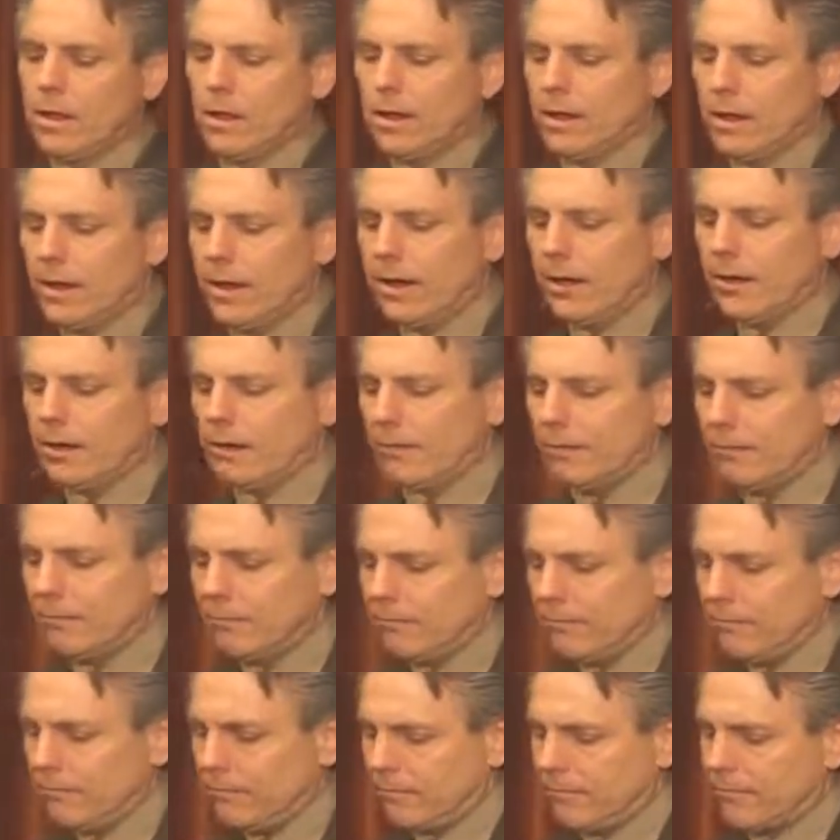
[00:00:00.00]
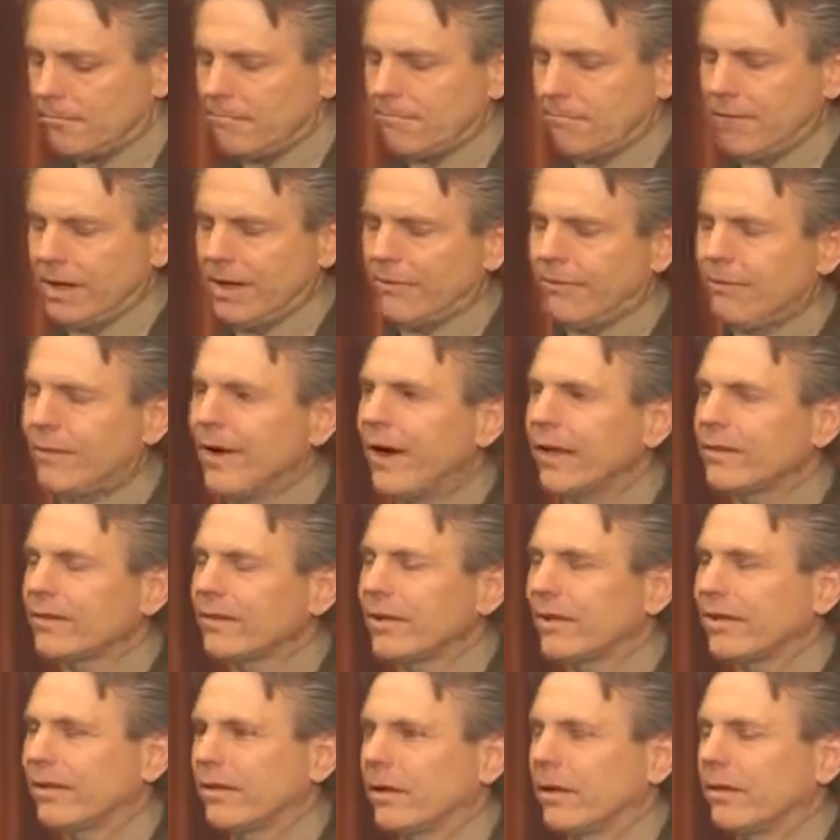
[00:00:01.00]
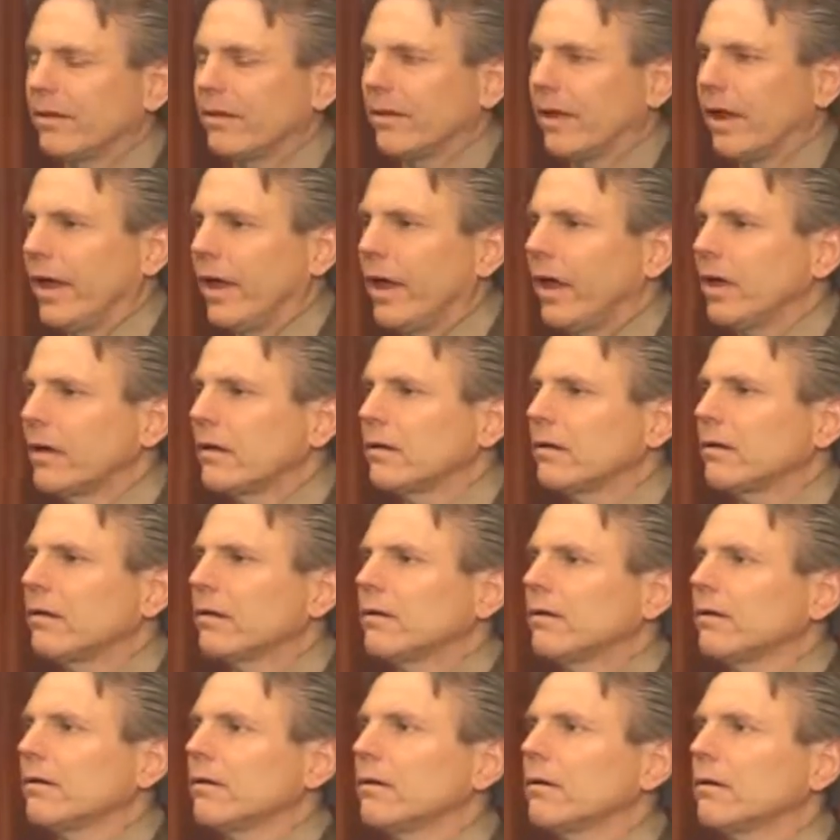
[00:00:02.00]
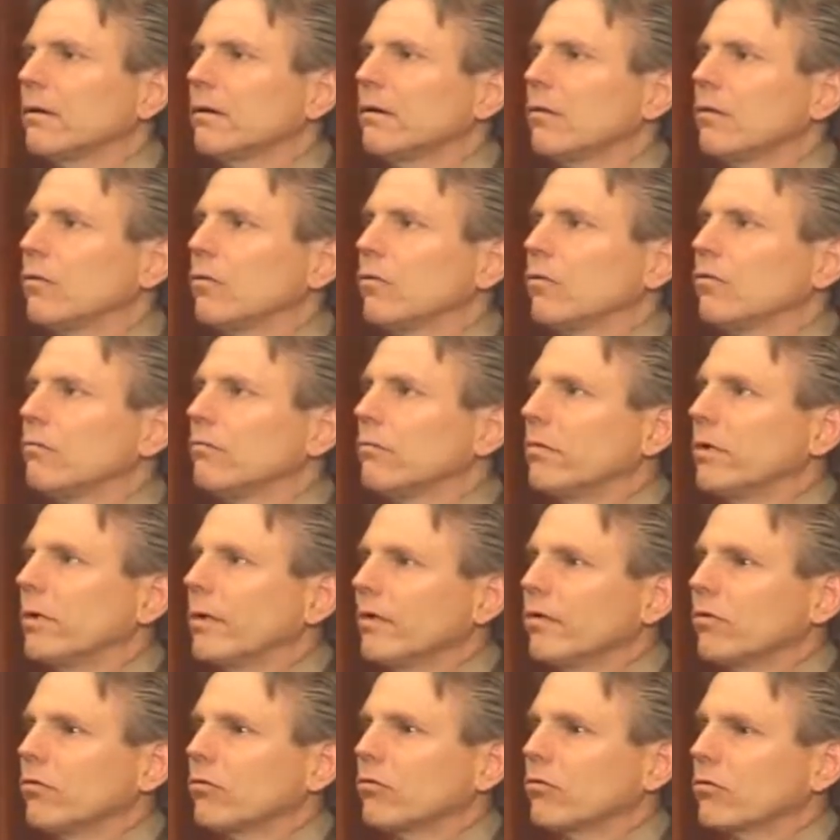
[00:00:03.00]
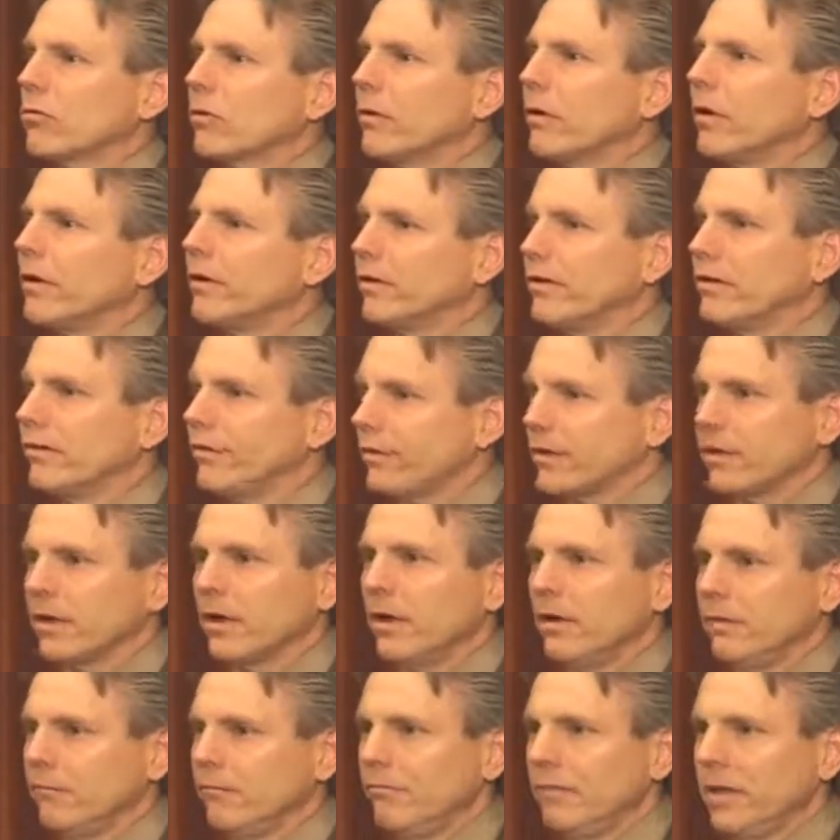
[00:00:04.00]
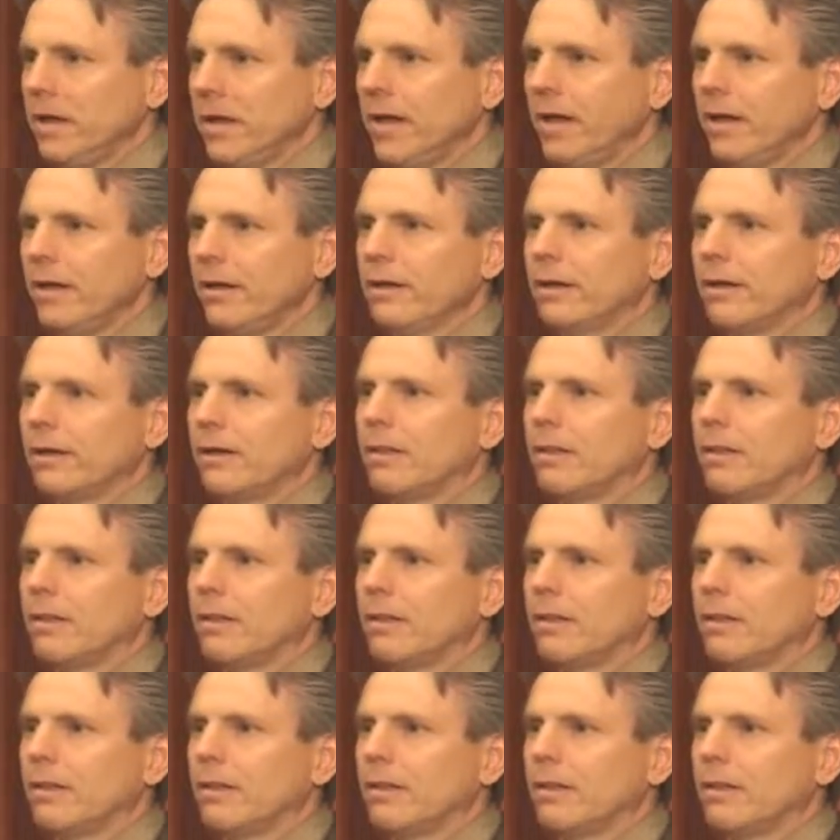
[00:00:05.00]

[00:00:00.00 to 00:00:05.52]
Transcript: My father, on the other hand, was a difficult man.